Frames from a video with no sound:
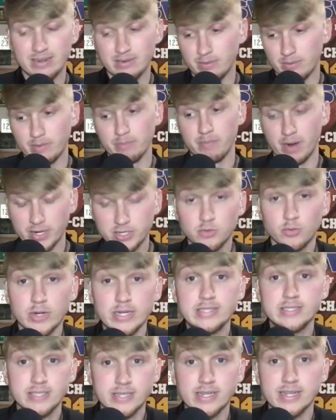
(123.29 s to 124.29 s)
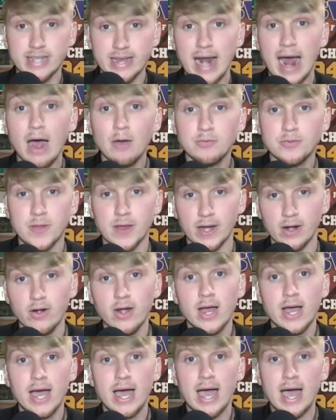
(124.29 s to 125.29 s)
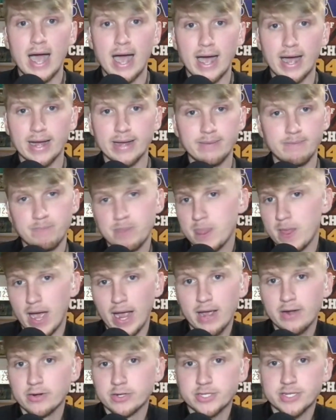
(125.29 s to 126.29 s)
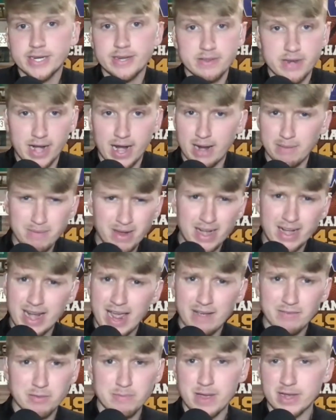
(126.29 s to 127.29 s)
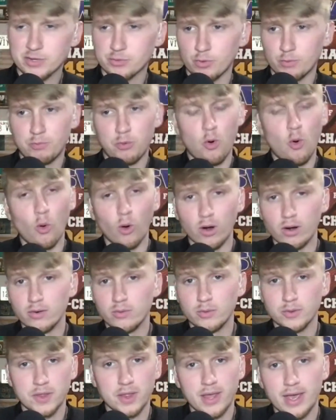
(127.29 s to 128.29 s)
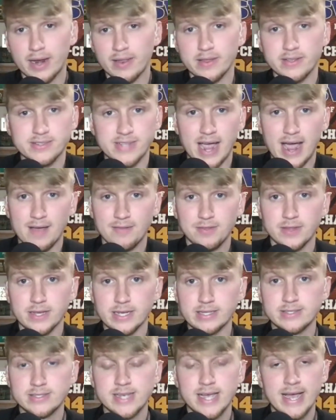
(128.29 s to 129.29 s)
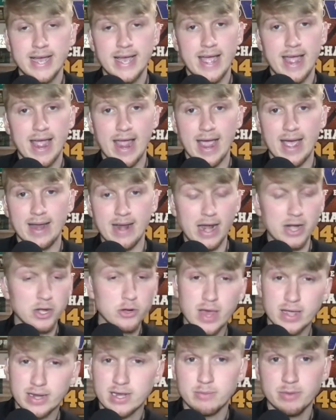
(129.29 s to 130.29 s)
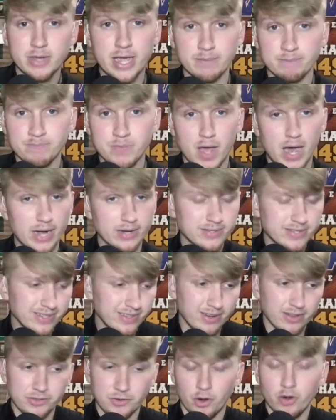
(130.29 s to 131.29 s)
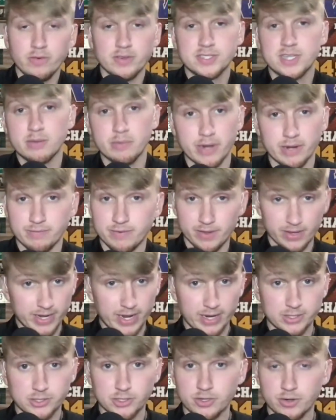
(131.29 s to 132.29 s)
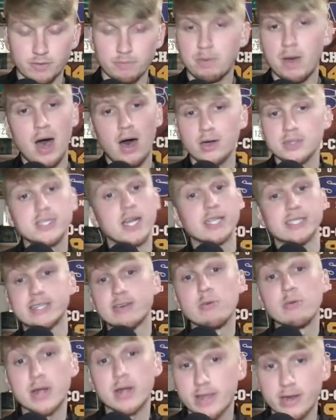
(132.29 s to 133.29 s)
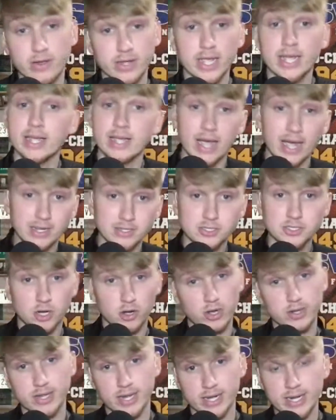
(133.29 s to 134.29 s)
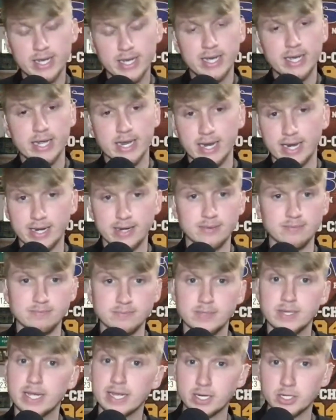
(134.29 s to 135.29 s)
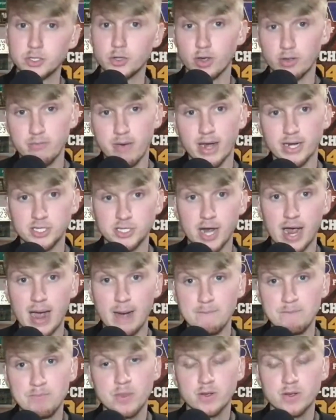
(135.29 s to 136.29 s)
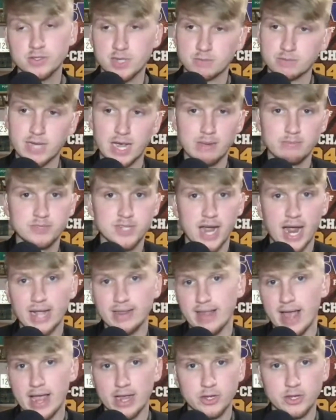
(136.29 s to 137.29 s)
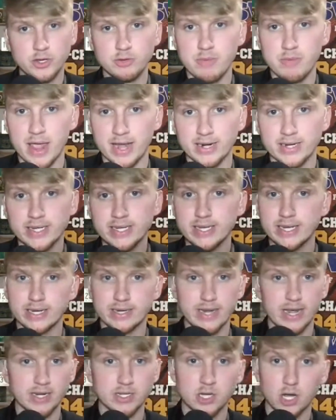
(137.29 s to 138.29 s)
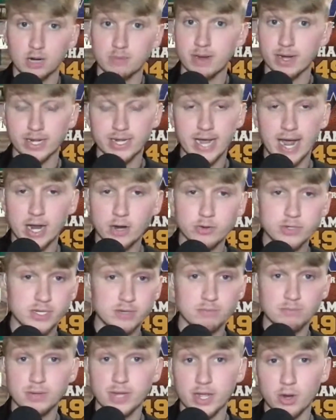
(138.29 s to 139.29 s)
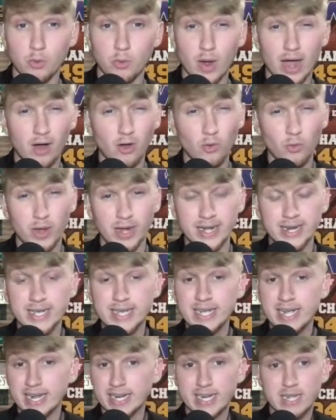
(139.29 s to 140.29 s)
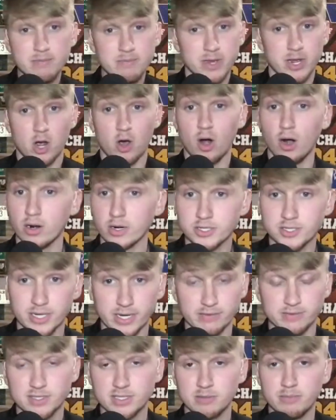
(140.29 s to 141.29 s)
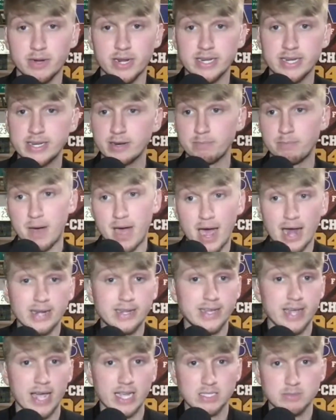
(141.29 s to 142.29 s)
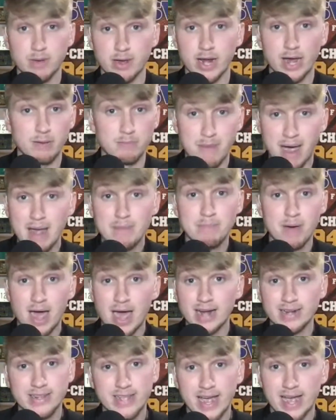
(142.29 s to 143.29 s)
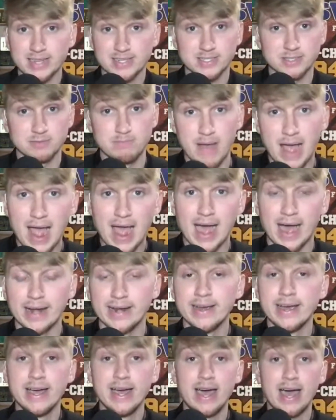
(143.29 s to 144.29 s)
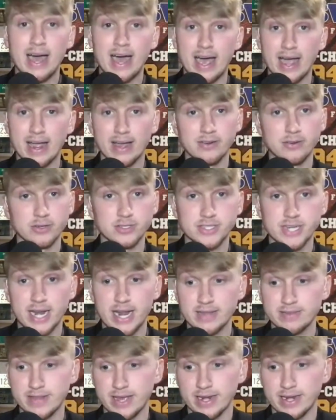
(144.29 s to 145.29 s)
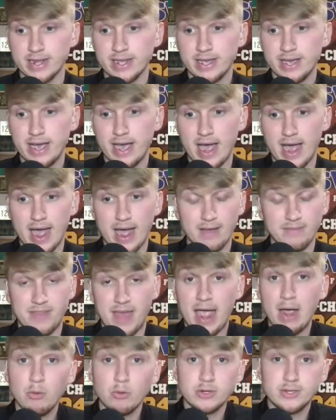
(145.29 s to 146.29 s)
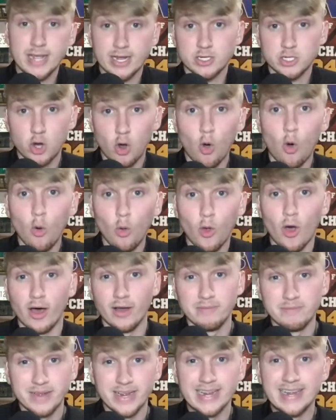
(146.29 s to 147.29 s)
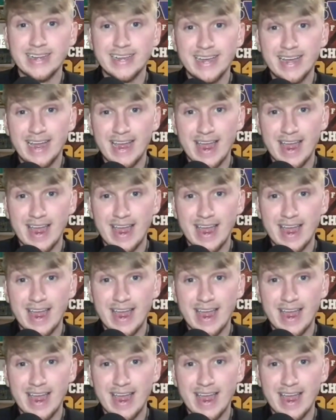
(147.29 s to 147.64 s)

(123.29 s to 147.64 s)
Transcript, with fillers: I, my tweets can get out there. I I understand that I might not have the best rapport with a lot of these athletes. And I knew that coming in, honestly, a little nervous coming in. Felt like I should have apologized to everybody there. Like, hey, guys, sorry that in in doing my job, sometimes I lack humanity and, and talk about a guy who didn't play well when it can be harsh. Like if somebody did a podcast about how my podcast is bad, I understand that uh, that would take a toll on me.